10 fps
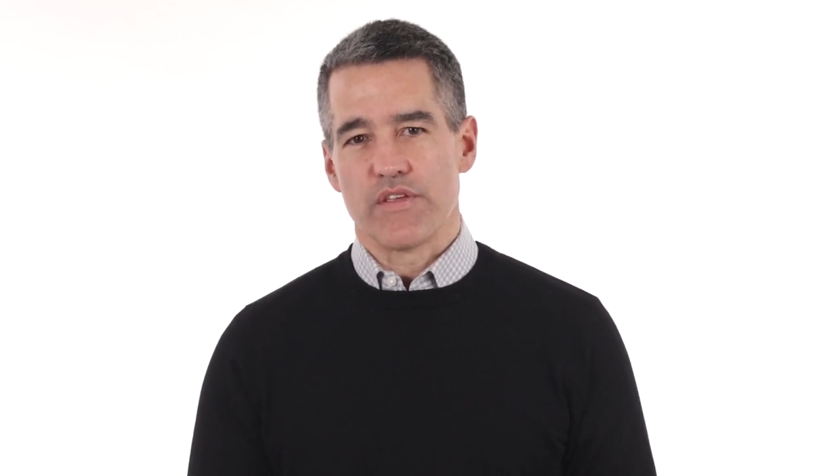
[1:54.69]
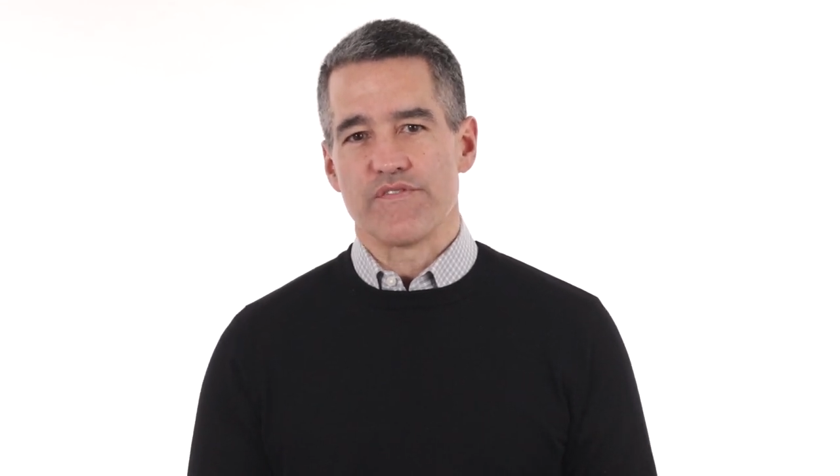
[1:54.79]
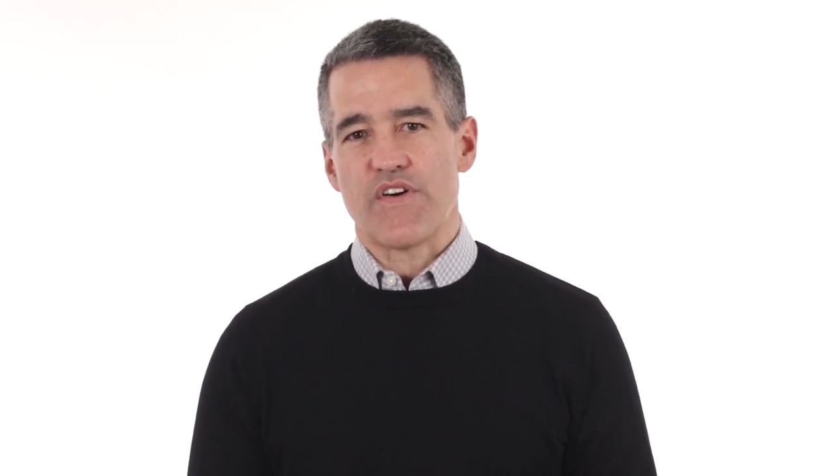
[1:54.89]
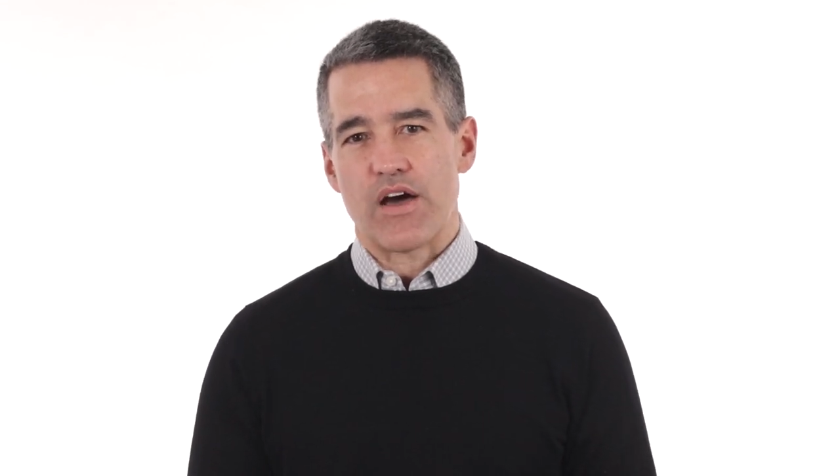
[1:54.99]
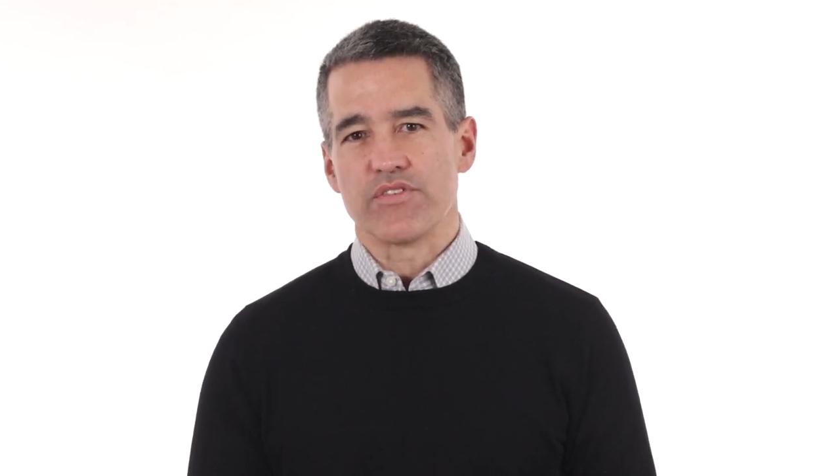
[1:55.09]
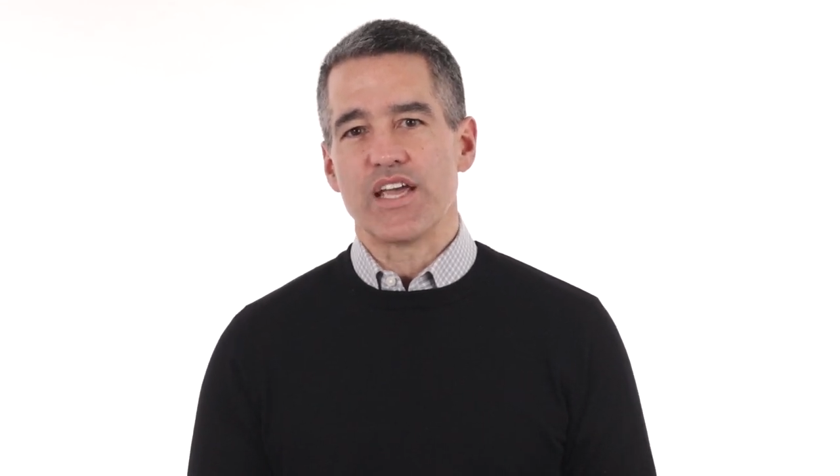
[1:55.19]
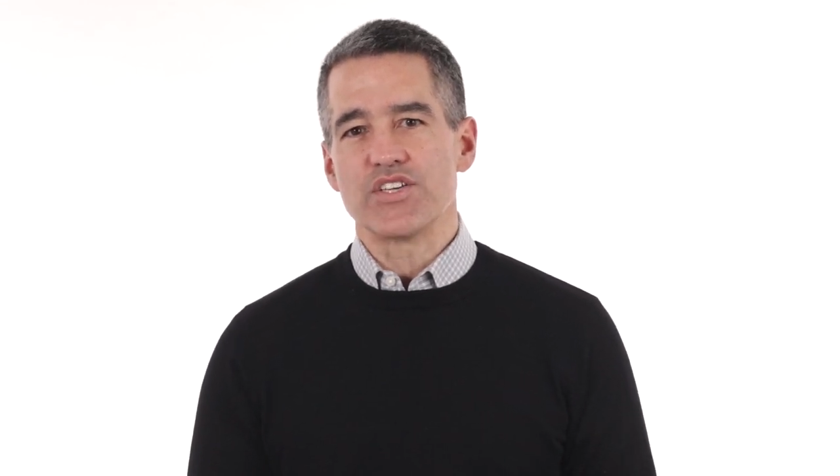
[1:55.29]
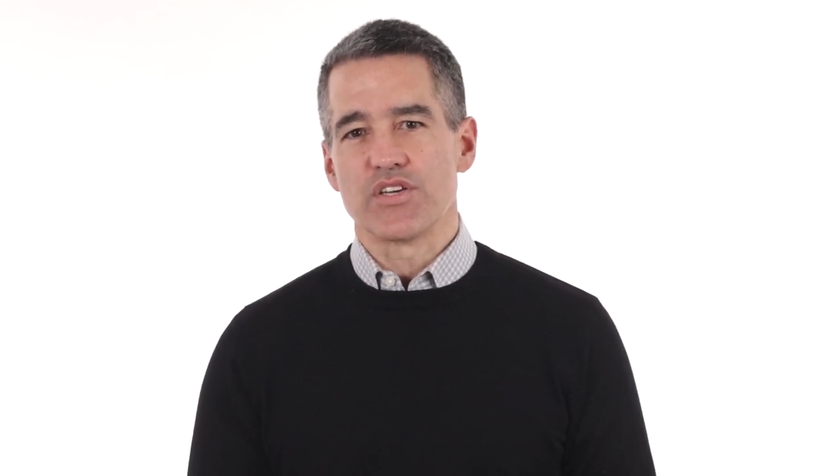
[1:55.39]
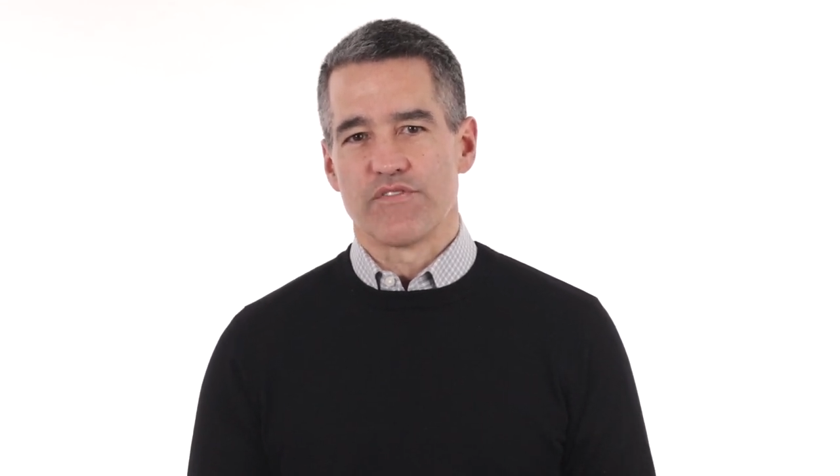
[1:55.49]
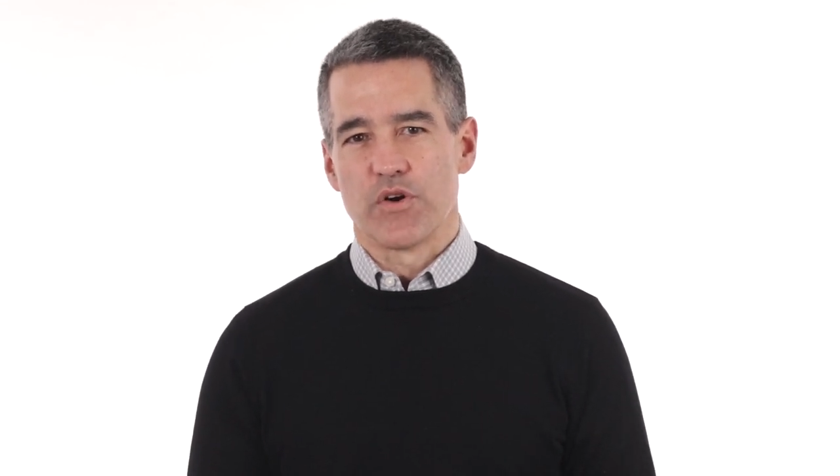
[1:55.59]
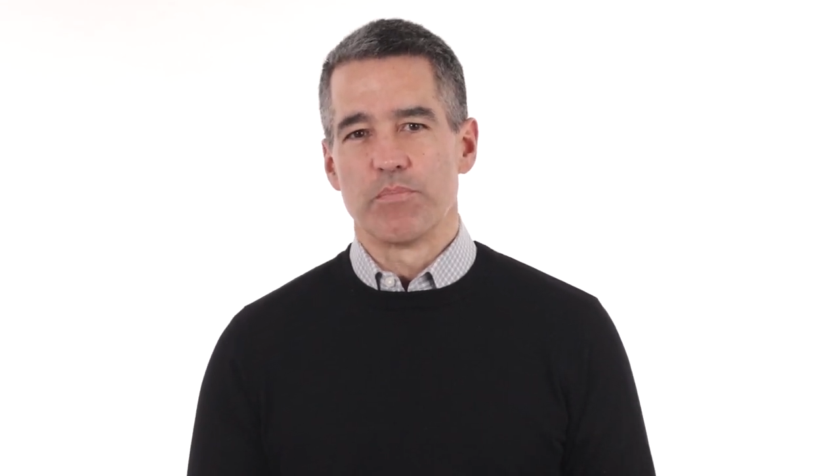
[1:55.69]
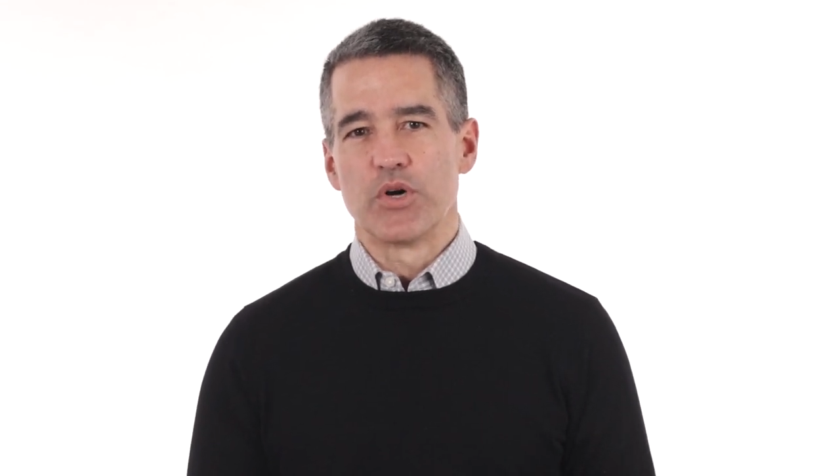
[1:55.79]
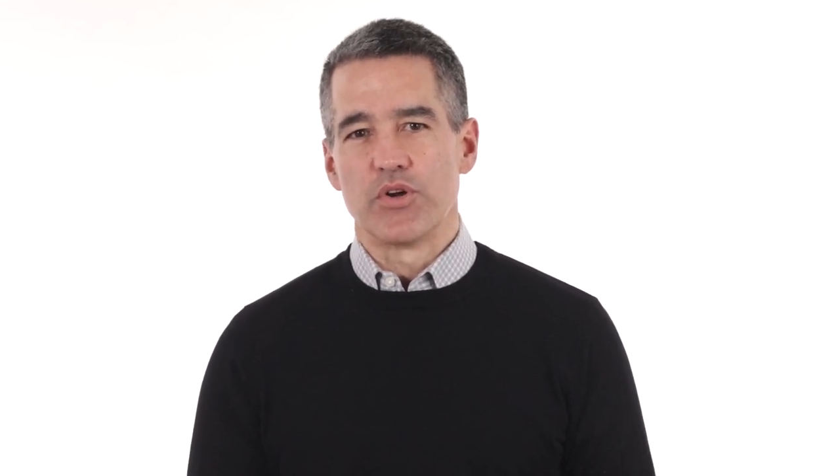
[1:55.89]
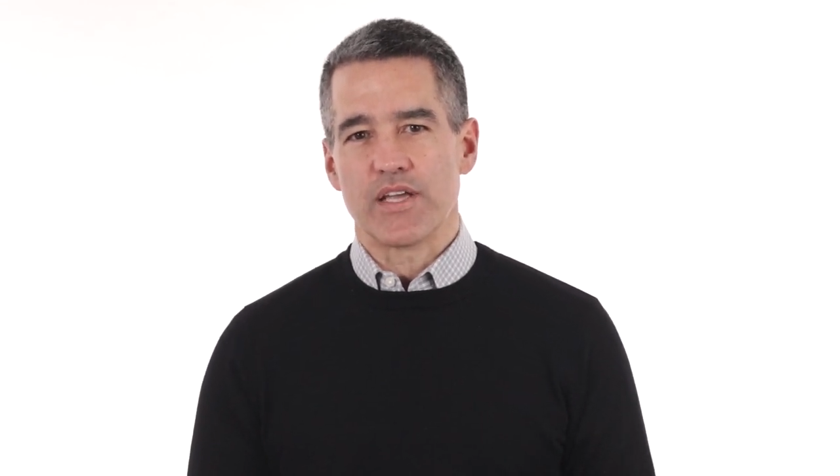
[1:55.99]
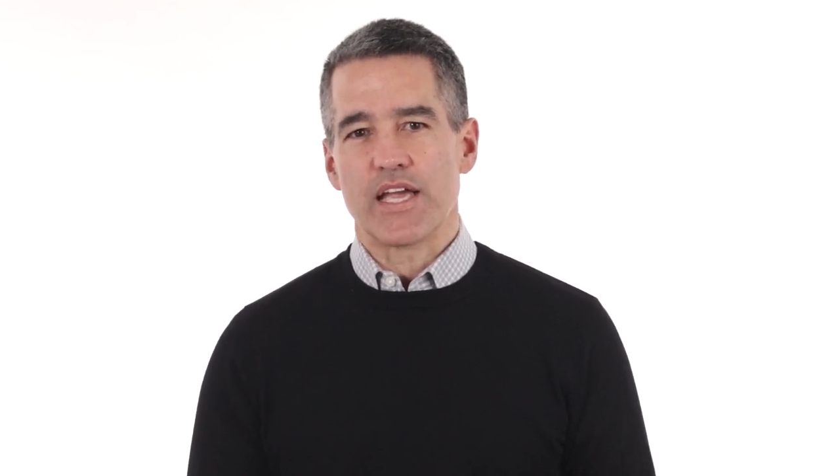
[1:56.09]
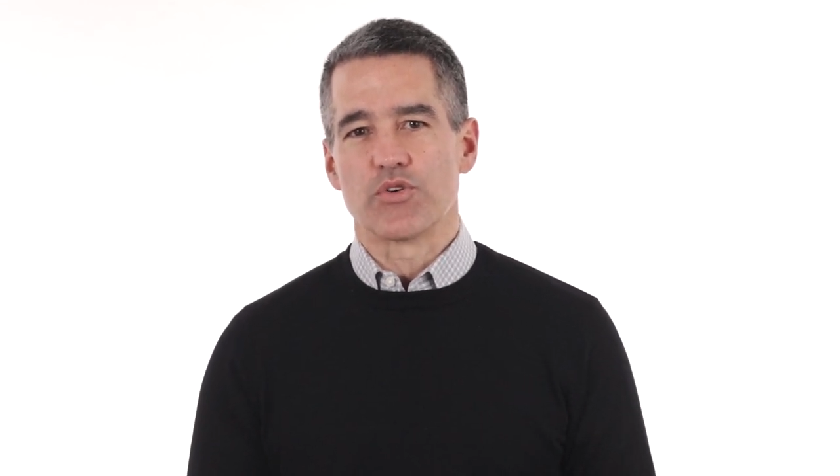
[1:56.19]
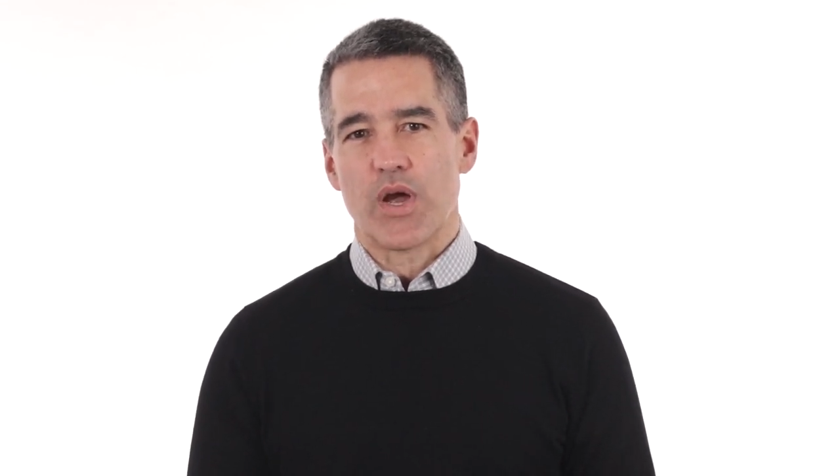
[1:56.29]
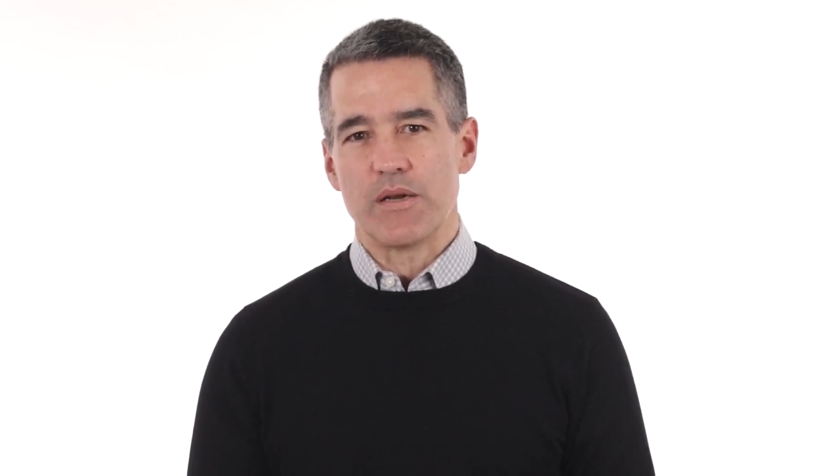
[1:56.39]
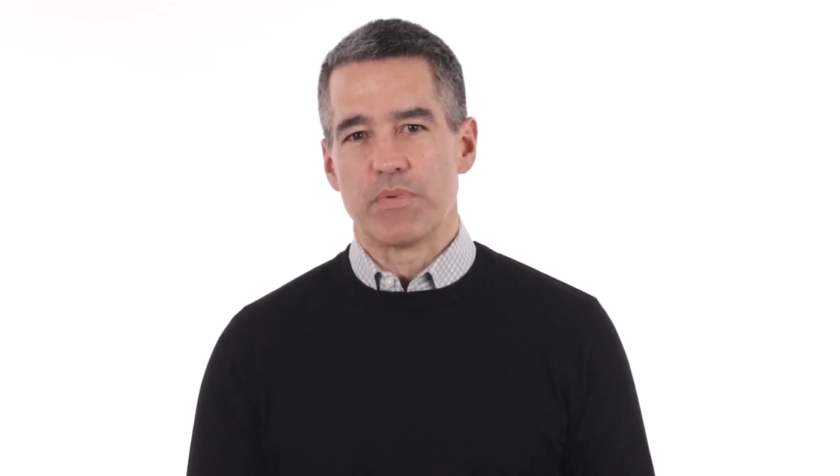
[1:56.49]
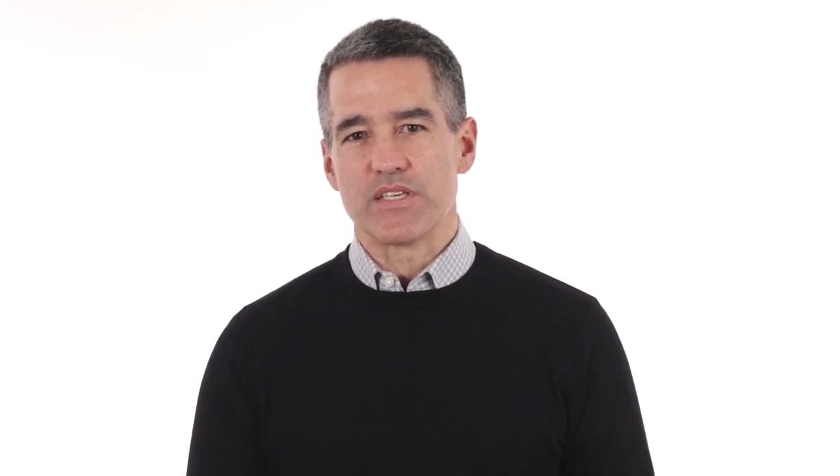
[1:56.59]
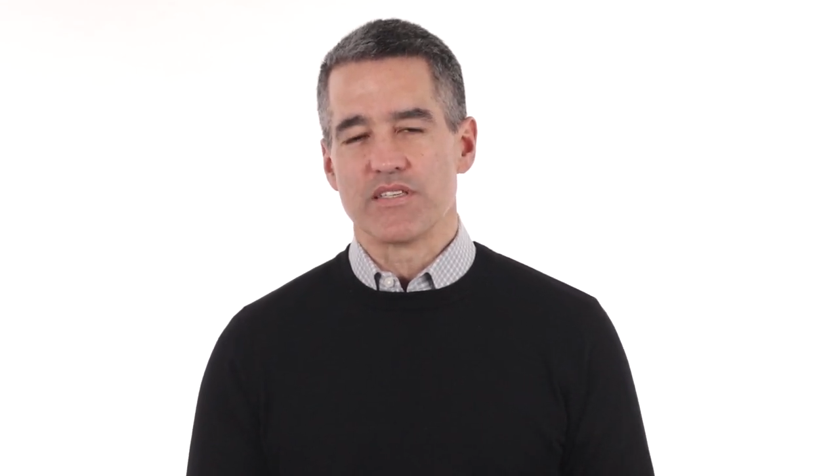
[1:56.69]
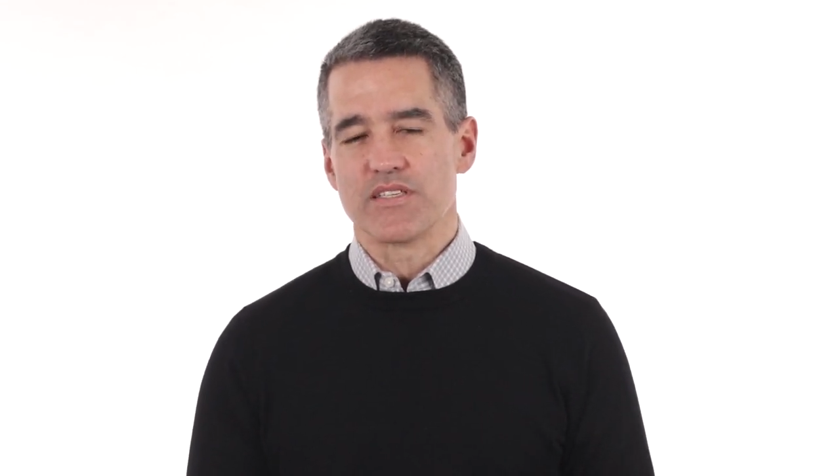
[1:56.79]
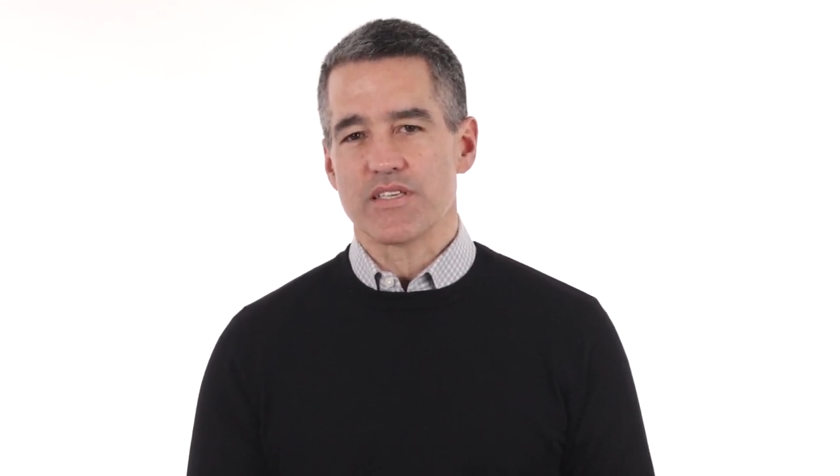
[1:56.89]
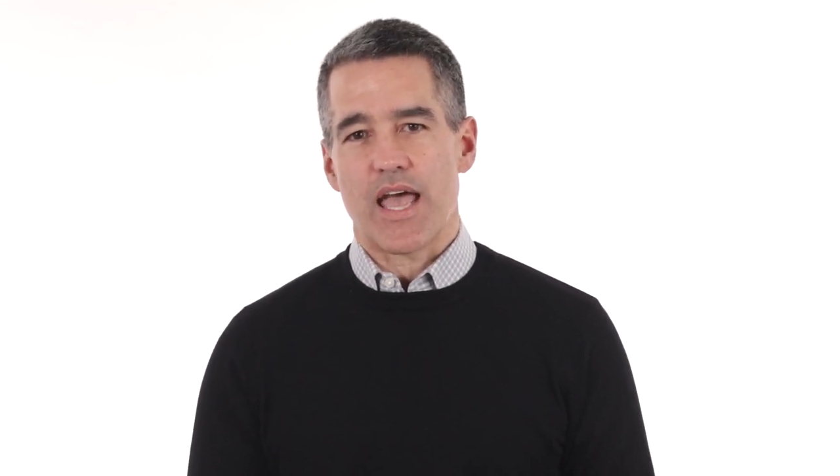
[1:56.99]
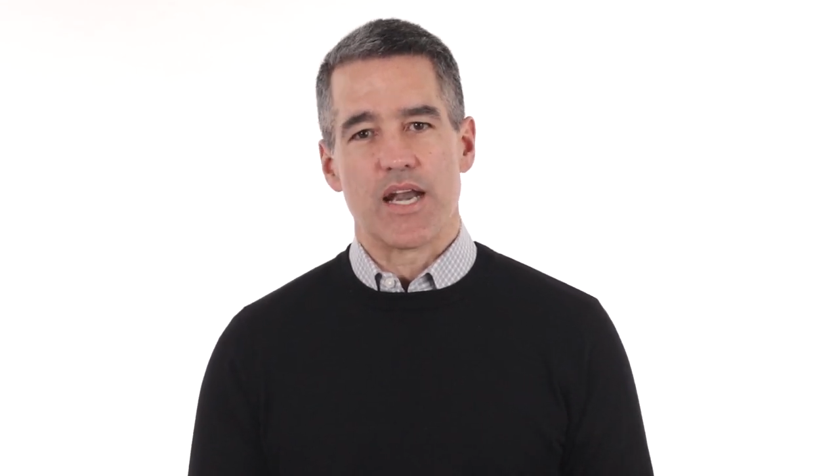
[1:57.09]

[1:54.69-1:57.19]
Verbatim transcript: the foundation for building a great business